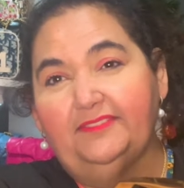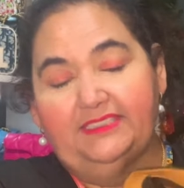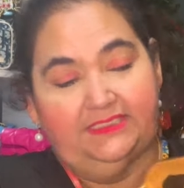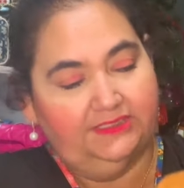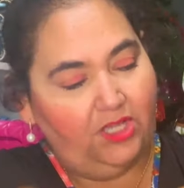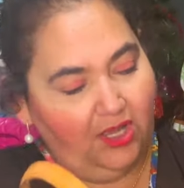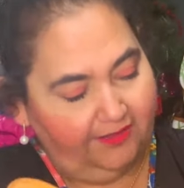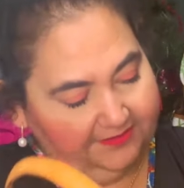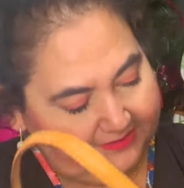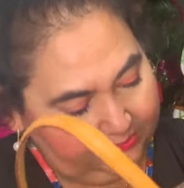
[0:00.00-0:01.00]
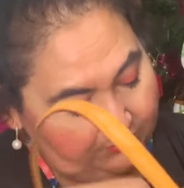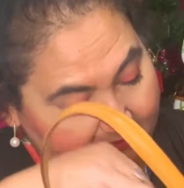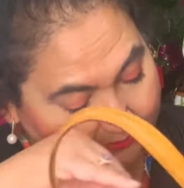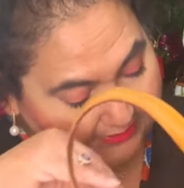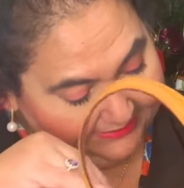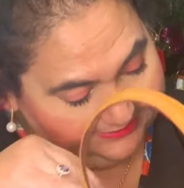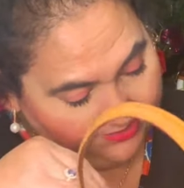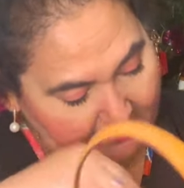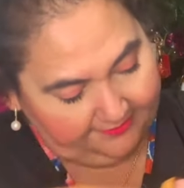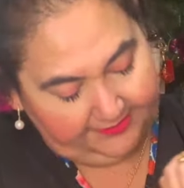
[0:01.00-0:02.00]
It's soft. It's really, really
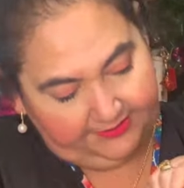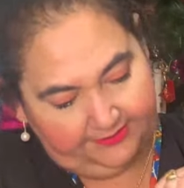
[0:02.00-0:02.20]
soft.